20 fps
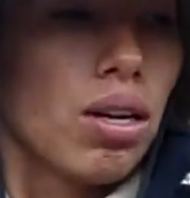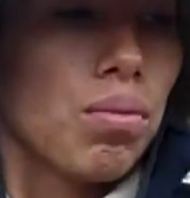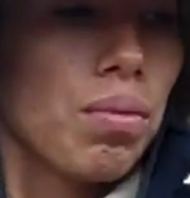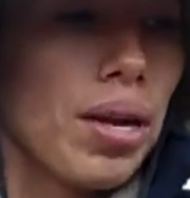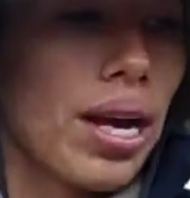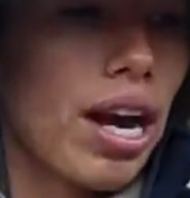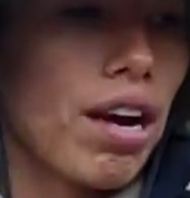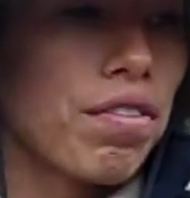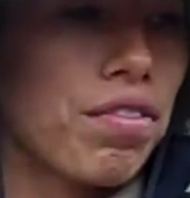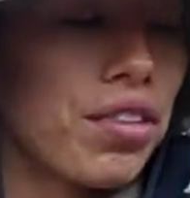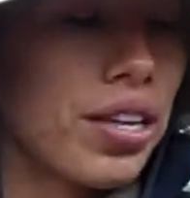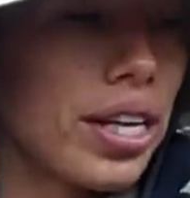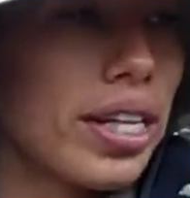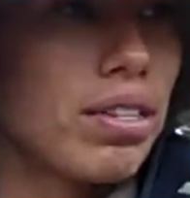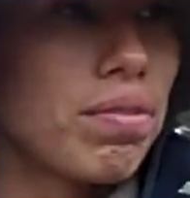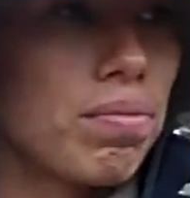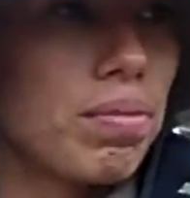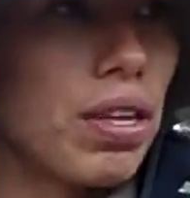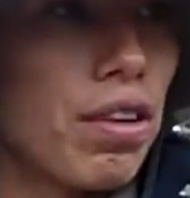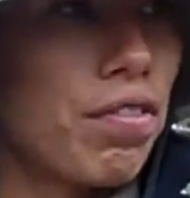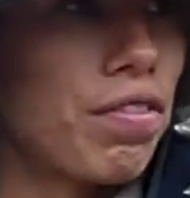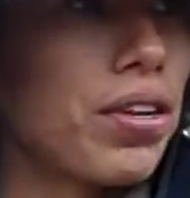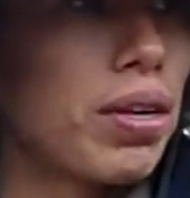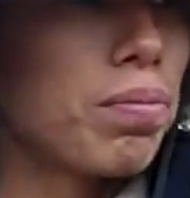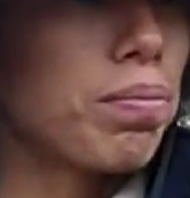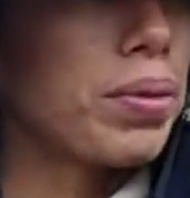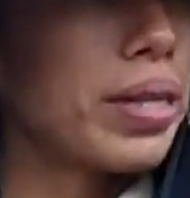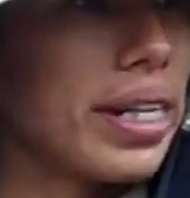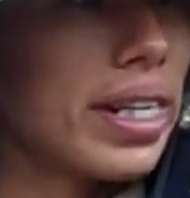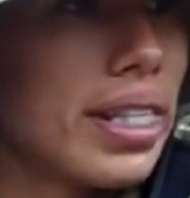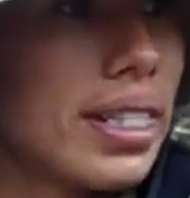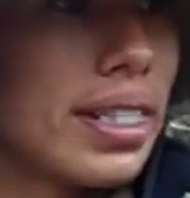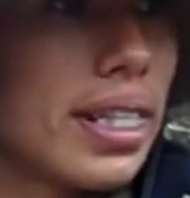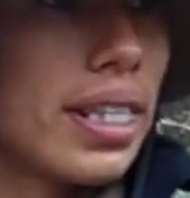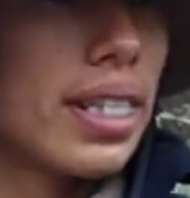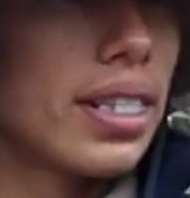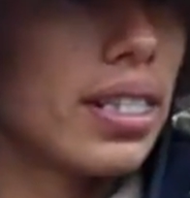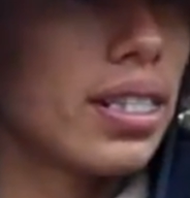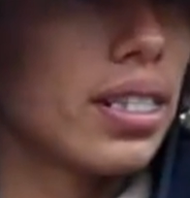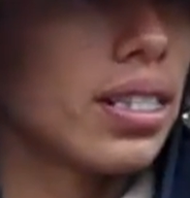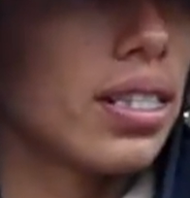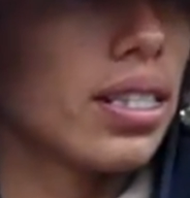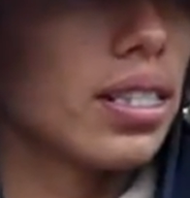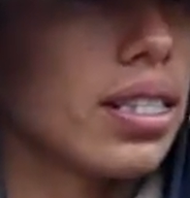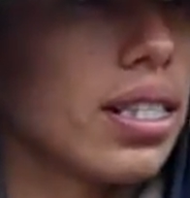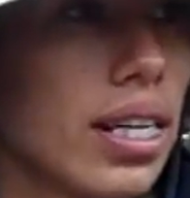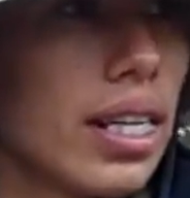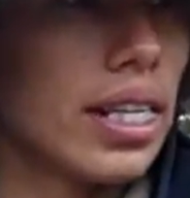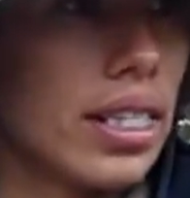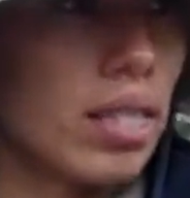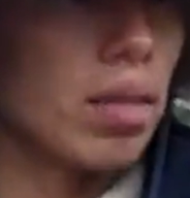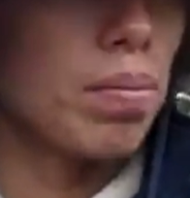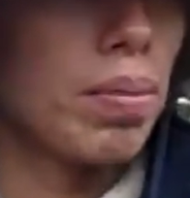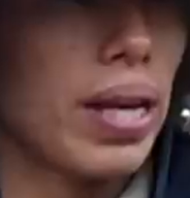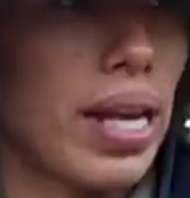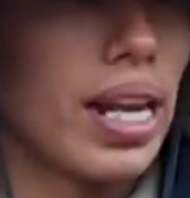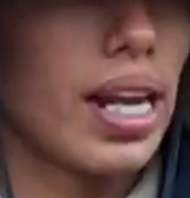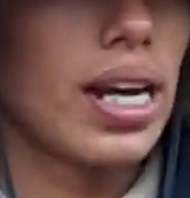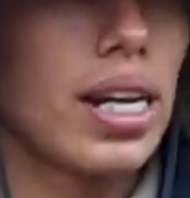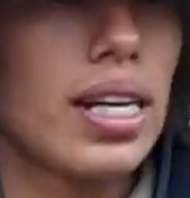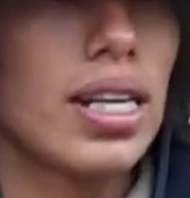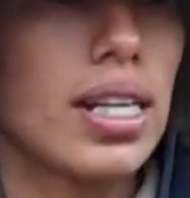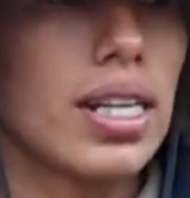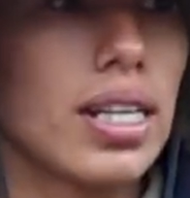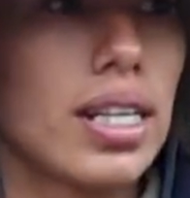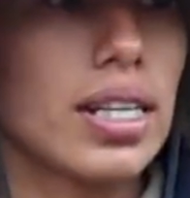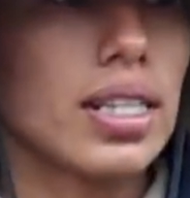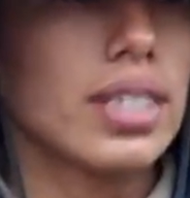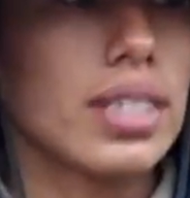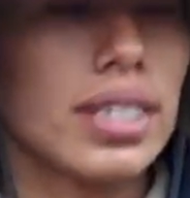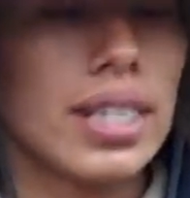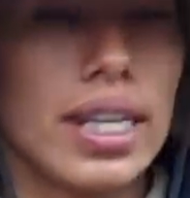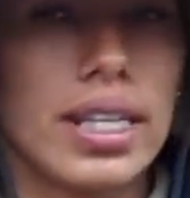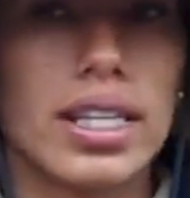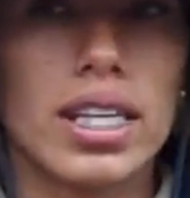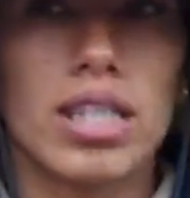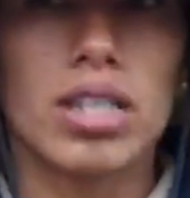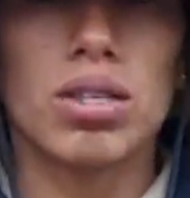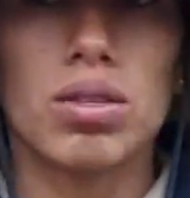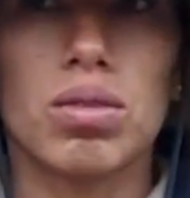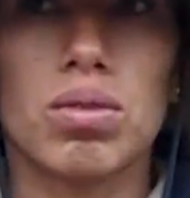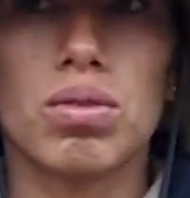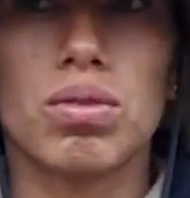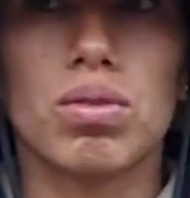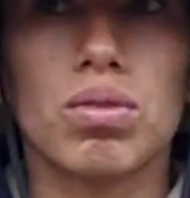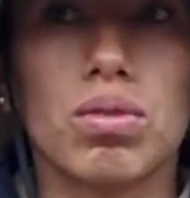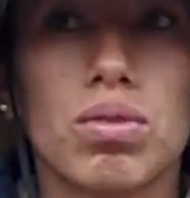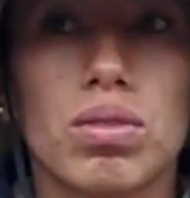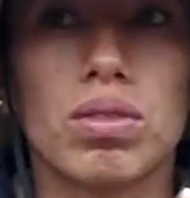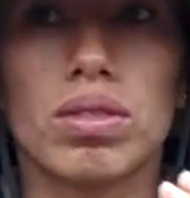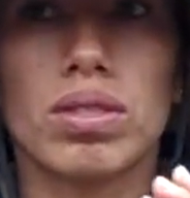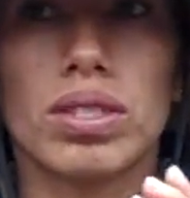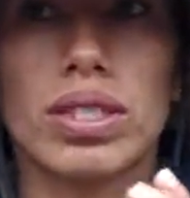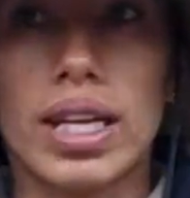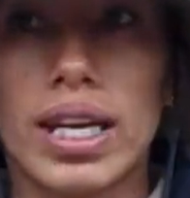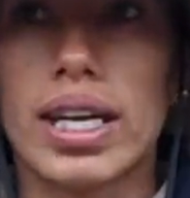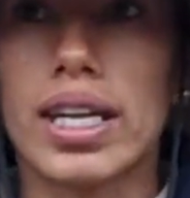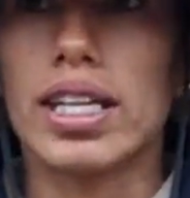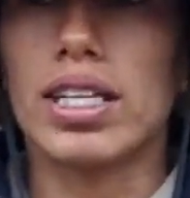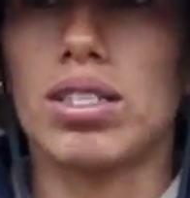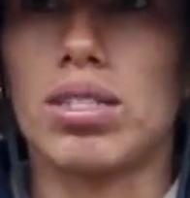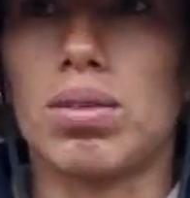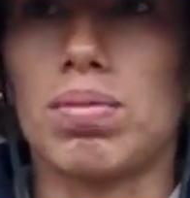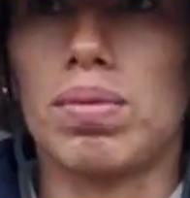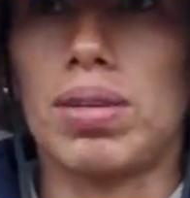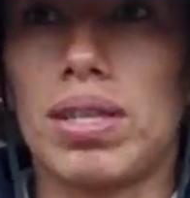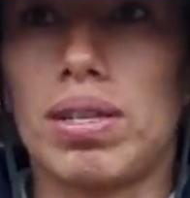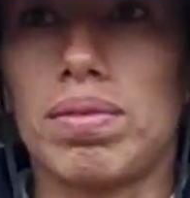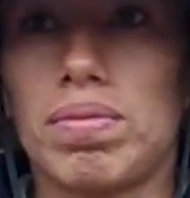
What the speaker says: We have 3 different breeding centers: Isabela, Santa Cruz, San Cristobal.